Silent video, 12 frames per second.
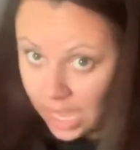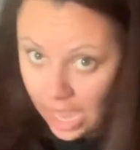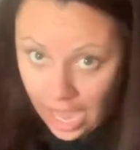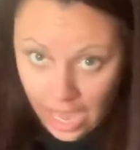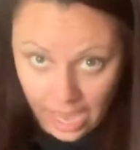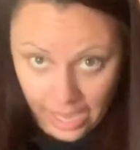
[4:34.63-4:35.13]

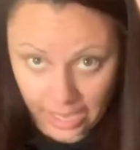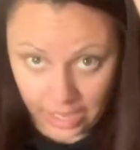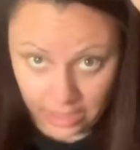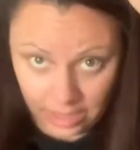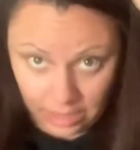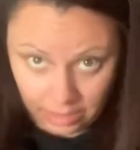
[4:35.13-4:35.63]
I
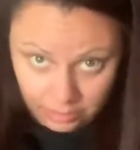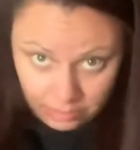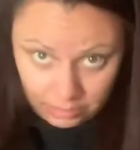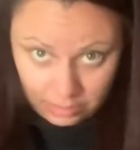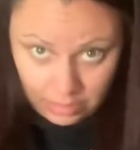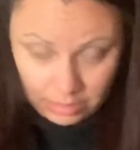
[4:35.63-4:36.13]

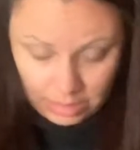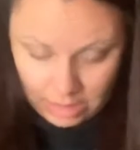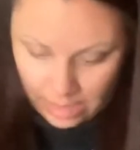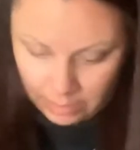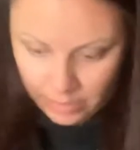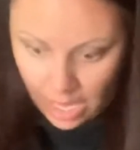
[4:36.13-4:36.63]

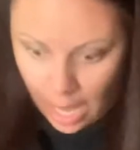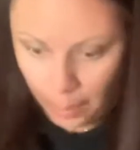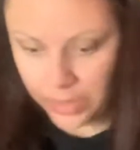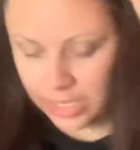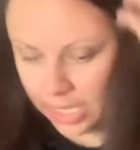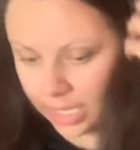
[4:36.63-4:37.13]
am
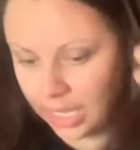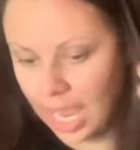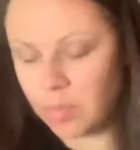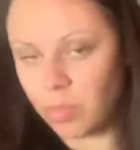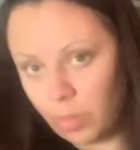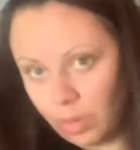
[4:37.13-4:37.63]
competent and
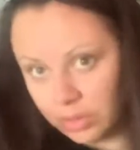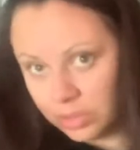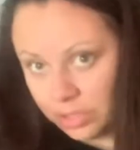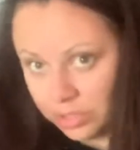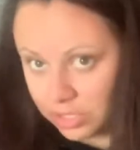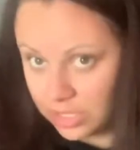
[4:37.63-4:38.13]
capable, so
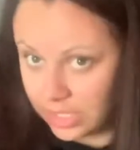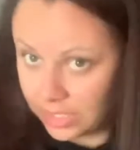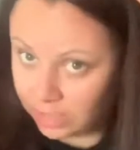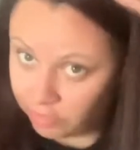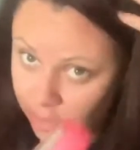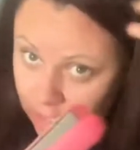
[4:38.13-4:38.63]
you just need to
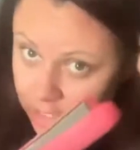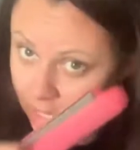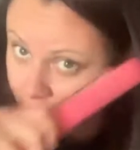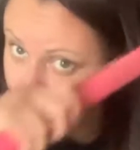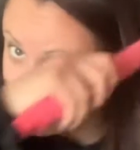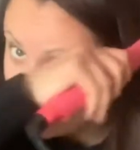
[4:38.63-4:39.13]
give me a
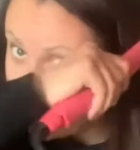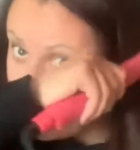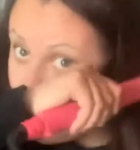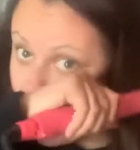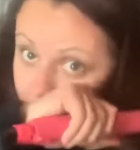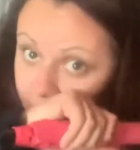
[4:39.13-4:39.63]
chance.
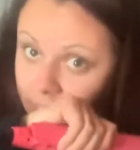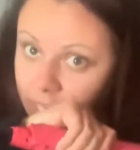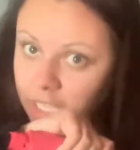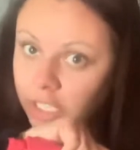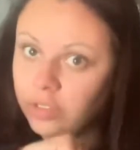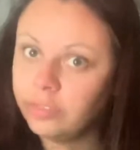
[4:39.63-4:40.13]
I had an
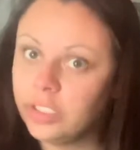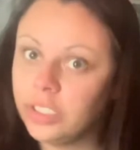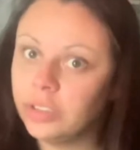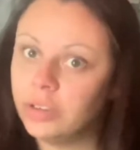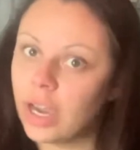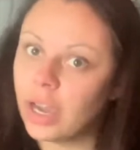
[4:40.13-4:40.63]

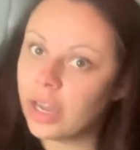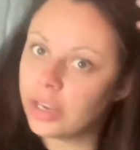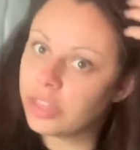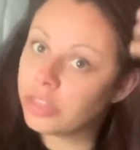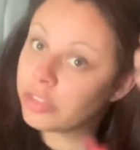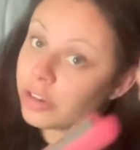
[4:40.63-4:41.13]
interview on
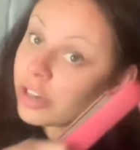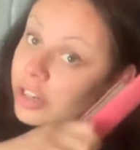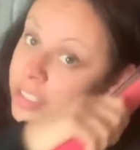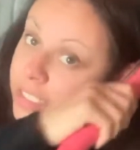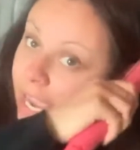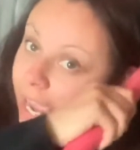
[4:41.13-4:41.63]

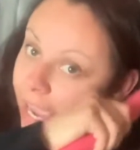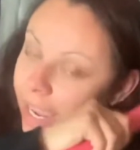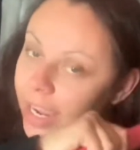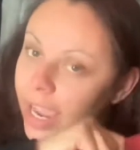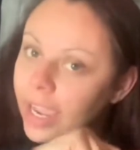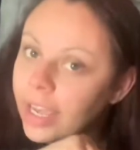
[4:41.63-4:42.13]
Thursday
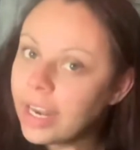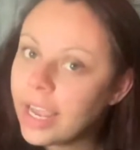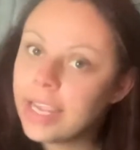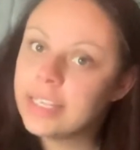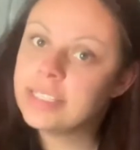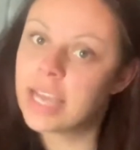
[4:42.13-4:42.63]
at
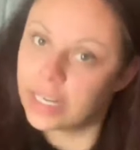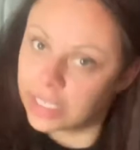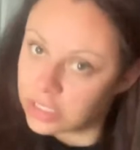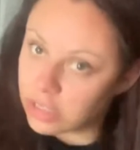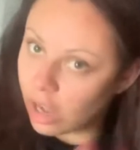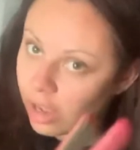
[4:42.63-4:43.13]
a
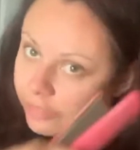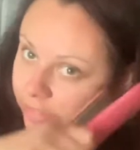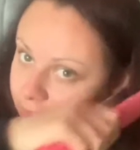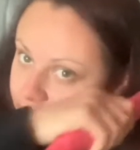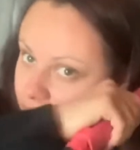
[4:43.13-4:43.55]
dentist office.